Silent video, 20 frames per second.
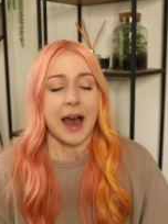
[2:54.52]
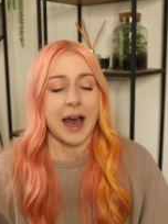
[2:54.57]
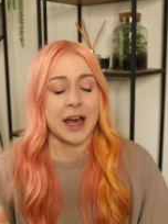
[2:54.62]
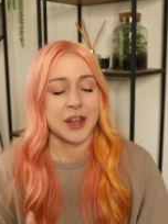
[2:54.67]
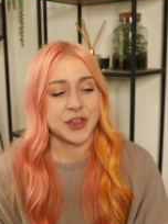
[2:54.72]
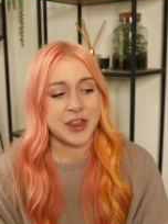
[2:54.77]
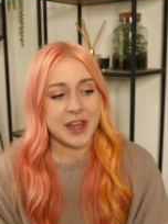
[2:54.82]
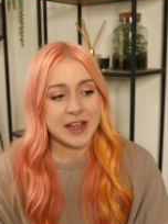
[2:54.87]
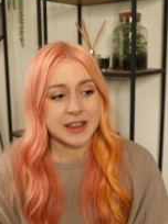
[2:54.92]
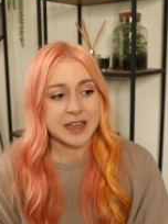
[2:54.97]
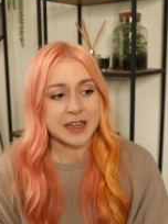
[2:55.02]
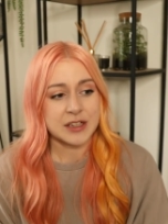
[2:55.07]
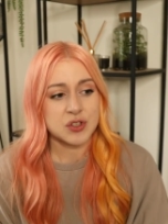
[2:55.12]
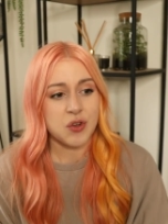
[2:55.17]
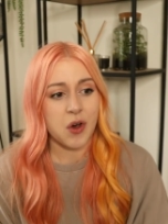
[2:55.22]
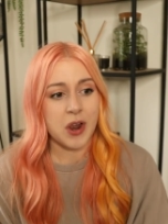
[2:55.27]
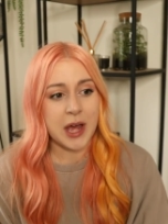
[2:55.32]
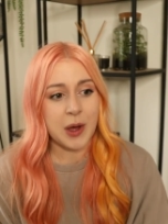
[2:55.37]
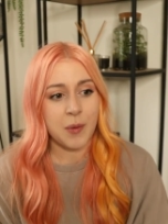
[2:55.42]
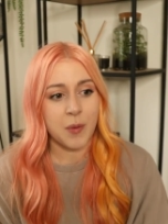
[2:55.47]
I think that's
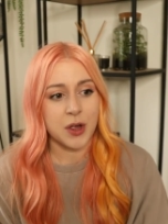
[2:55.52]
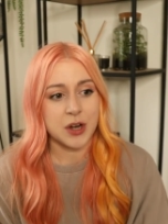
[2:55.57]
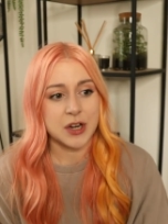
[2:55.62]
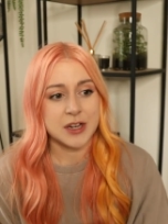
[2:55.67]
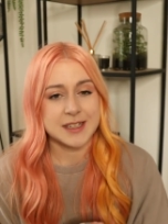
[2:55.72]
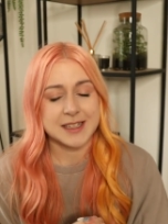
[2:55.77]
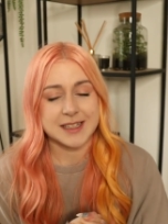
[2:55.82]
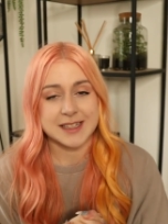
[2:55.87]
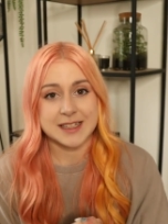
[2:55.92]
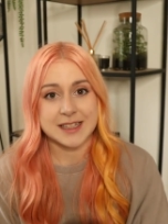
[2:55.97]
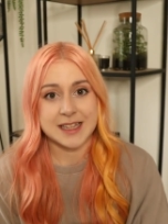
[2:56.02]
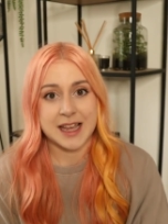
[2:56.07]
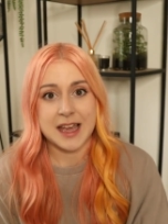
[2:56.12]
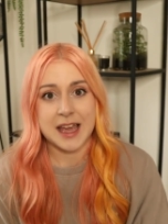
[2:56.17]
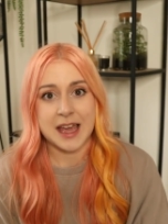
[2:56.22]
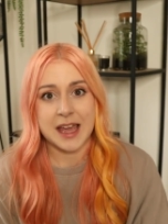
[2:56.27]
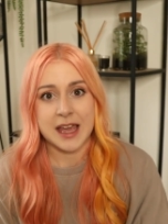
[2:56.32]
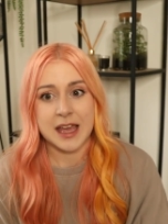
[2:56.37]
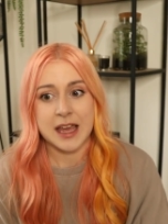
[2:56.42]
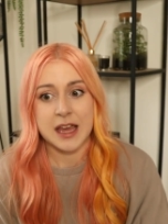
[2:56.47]
all I wanted to
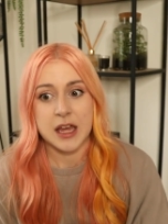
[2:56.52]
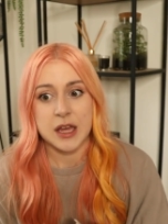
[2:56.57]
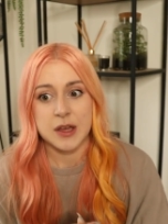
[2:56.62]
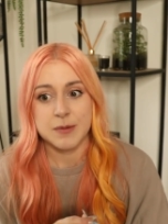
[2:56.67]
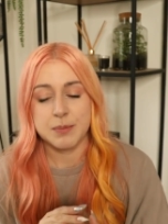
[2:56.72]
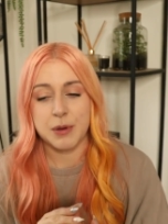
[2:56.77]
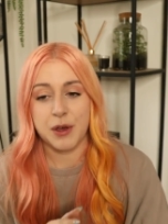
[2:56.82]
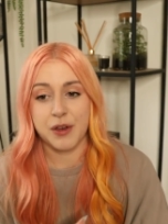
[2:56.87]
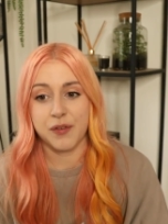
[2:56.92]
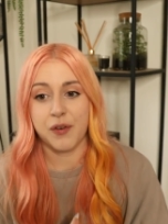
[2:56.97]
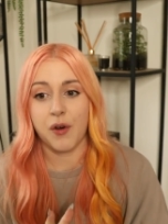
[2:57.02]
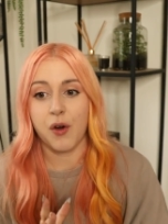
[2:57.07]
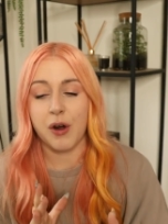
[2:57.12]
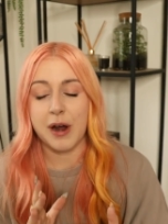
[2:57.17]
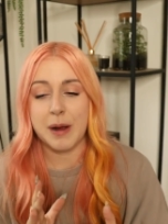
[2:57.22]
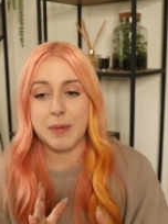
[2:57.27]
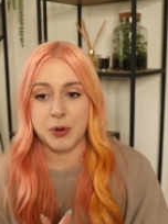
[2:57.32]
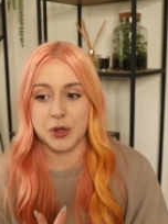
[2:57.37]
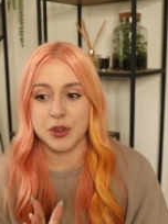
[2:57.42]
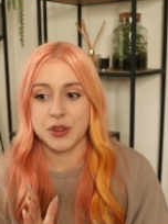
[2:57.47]
say before
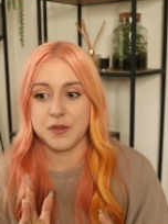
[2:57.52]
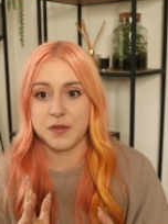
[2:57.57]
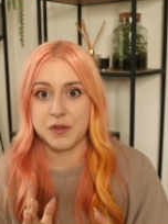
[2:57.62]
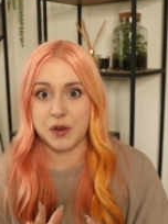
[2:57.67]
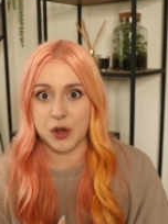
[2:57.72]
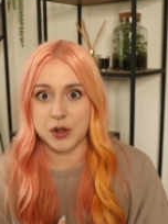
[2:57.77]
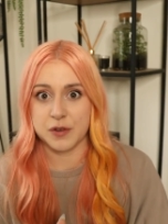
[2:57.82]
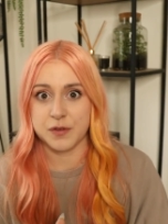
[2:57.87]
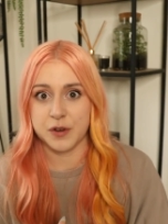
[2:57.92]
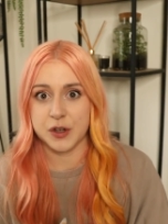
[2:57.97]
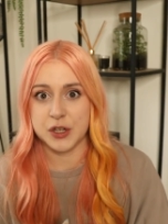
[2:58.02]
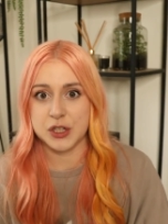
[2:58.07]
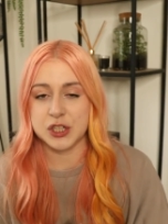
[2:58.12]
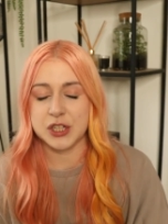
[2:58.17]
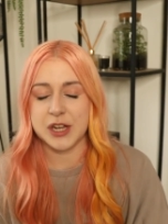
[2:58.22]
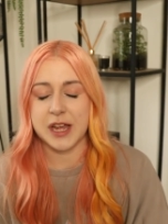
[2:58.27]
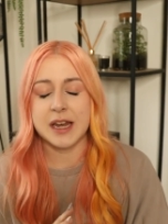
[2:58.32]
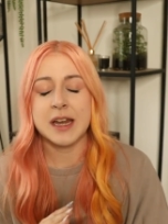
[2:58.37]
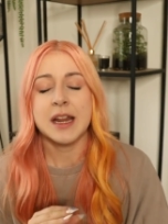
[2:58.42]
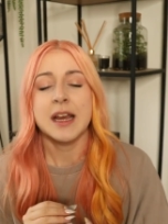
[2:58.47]
I put the vlog
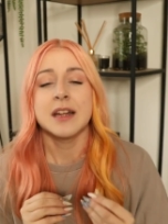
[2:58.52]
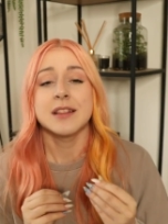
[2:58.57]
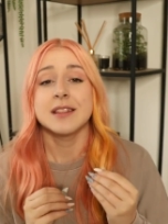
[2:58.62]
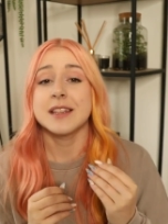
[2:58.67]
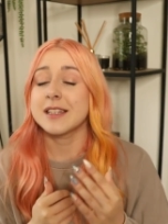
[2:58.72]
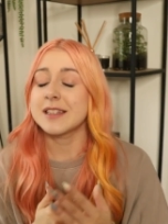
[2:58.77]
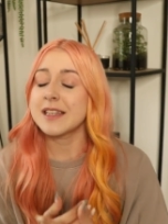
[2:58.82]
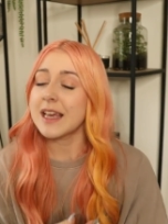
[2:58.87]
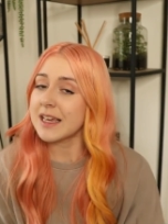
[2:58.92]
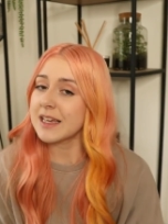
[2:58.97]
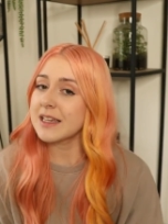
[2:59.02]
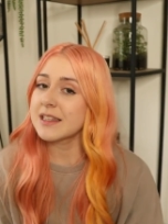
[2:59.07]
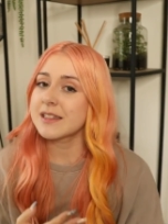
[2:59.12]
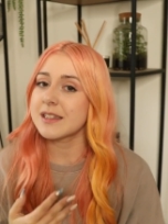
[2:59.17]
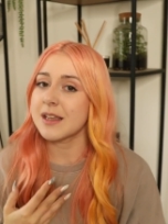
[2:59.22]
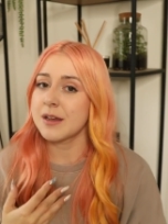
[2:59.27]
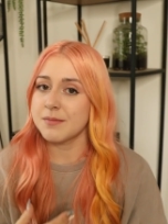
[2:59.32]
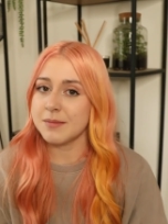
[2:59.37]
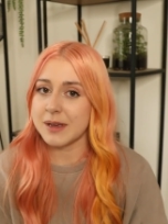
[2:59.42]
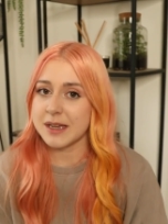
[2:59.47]
footage in. This
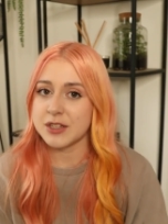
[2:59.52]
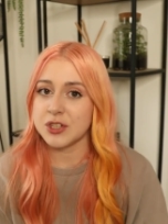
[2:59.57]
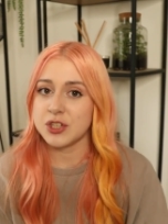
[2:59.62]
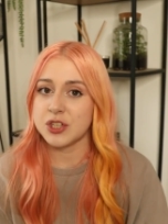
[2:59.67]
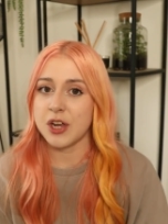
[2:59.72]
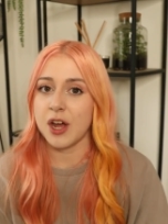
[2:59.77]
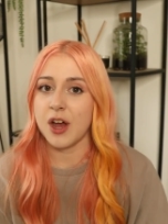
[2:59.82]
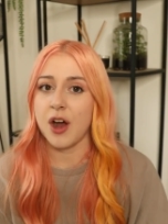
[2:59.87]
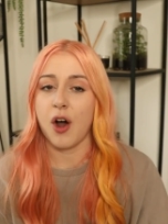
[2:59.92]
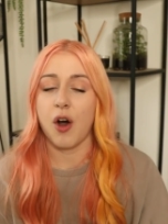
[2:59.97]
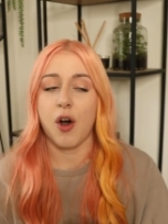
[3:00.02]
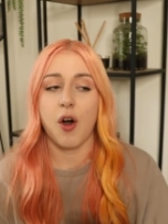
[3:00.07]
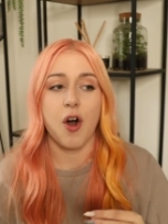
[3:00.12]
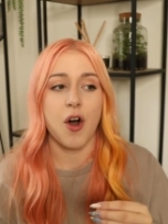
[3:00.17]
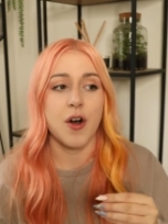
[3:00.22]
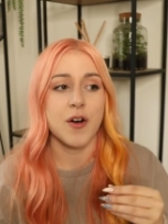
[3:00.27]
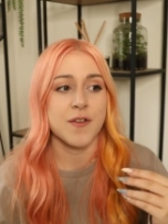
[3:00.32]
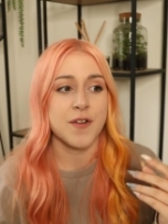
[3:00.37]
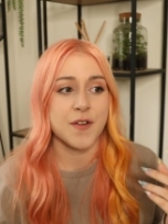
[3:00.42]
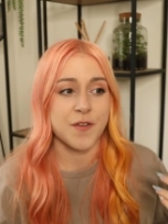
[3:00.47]
is a mixture
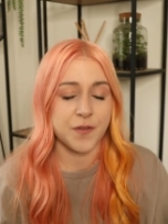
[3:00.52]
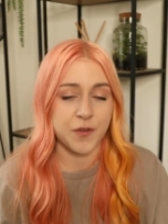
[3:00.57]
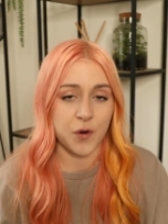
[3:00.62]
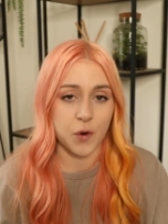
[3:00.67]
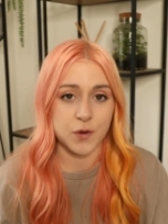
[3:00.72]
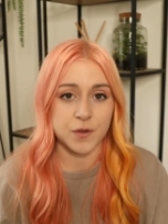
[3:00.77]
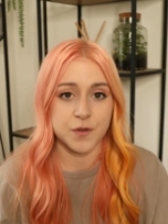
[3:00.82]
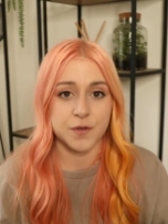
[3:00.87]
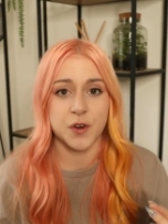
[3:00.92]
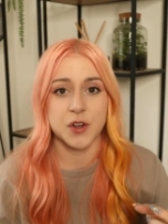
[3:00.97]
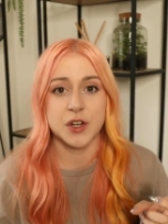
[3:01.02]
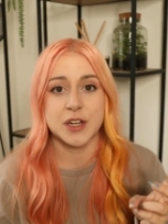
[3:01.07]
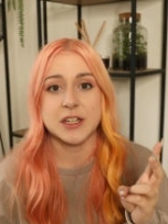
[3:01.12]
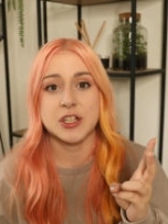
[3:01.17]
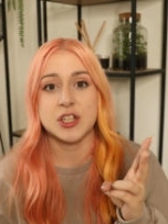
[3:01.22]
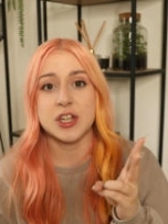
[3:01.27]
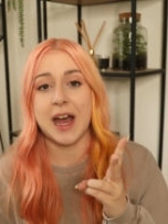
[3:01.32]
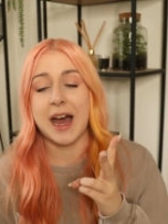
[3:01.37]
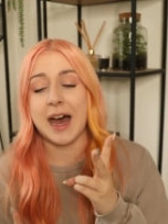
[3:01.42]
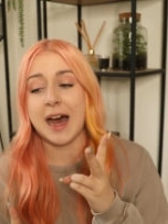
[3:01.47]
of phone
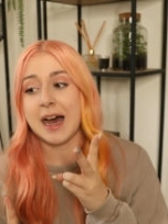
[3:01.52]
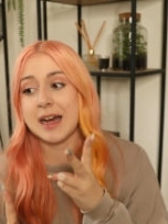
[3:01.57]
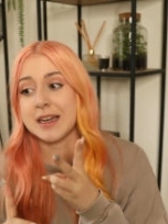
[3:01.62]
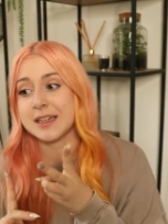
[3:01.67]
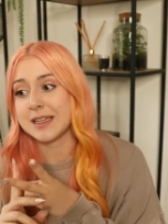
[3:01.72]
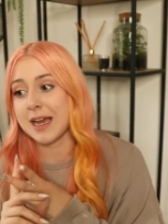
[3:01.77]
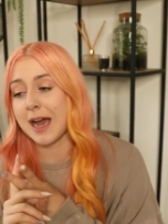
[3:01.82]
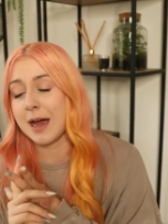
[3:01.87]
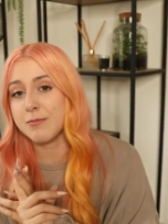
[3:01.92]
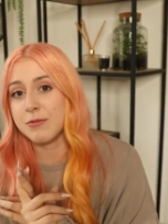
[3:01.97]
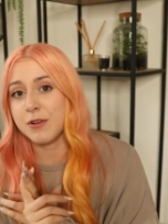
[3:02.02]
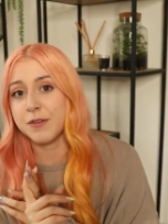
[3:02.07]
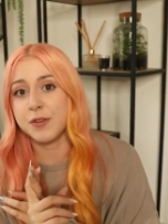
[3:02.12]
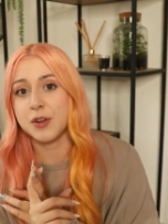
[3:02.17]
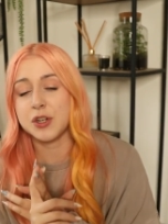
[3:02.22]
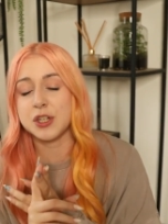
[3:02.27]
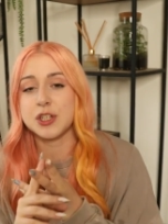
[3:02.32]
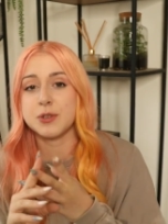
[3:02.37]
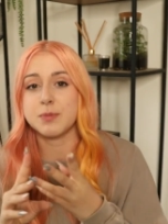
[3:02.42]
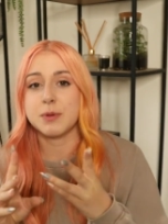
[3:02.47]
footage and camera
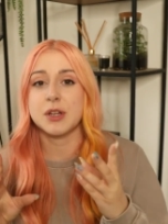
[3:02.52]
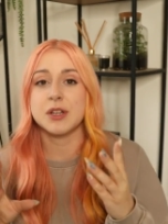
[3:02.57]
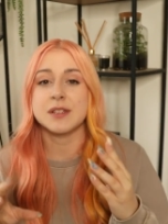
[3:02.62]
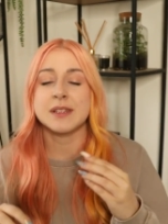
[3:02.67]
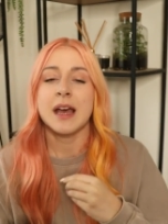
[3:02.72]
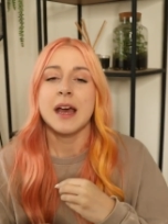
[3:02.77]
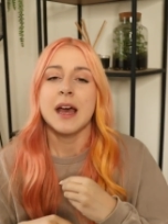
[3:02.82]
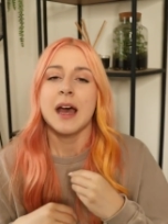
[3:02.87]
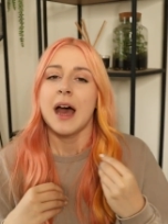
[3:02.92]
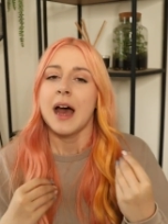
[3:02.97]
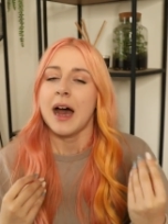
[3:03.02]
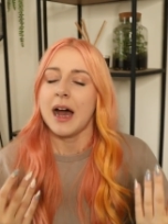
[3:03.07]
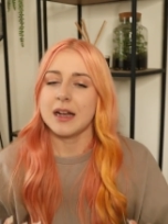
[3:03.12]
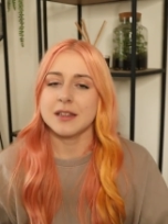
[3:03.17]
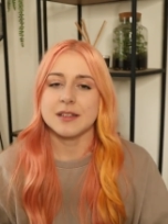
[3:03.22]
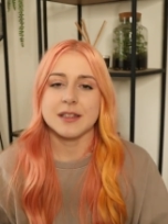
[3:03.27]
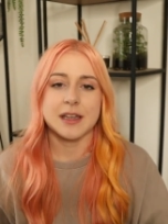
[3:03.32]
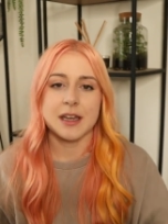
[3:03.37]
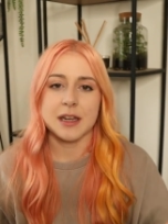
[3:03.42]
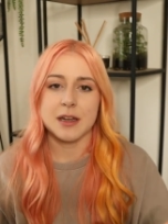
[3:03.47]
footage because
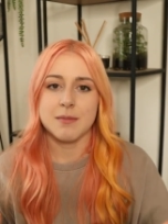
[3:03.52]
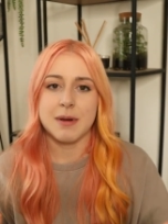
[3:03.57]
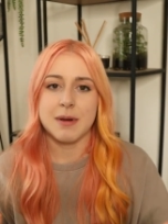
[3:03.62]
as you can